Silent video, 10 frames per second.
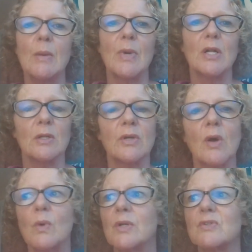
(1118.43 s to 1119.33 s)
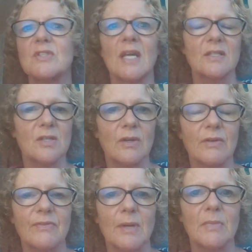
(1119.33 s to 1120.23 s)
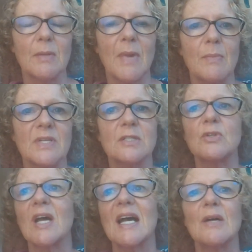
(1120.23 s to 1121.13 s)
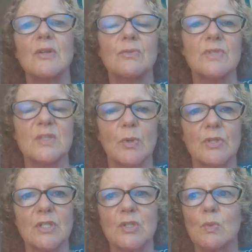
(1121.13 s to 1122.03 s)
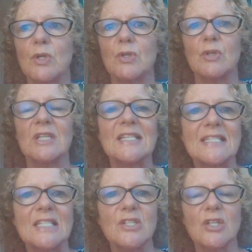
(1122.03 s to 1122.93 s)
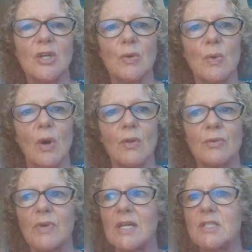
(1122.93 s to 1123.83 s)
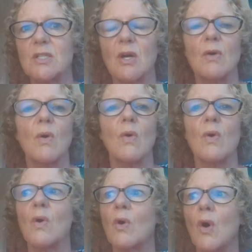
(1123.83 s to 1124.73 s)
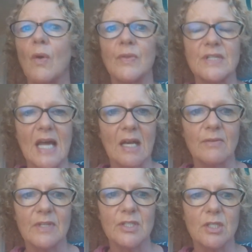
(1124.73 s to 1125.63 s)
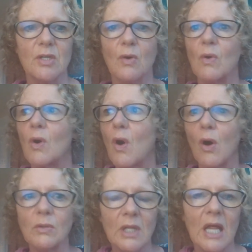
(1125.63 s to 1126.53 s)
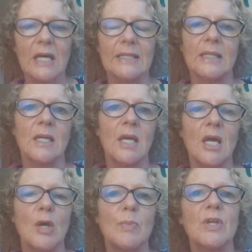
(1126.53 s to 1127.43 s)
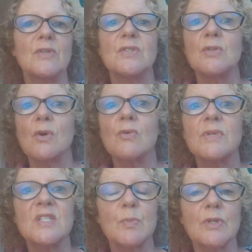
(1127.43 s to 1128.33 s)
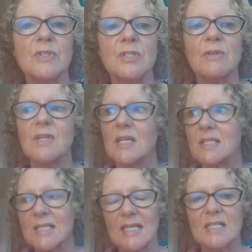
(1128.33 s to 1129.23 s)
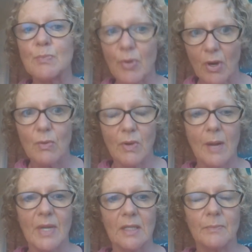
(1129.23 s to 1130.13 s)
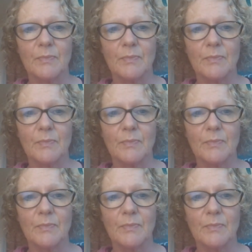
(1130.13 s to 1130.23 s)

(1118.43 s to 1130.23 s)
But look at what you're saying to other family members. Look at how you're responding to what you're listening to on the radio or on the television or online, because your response to things is programming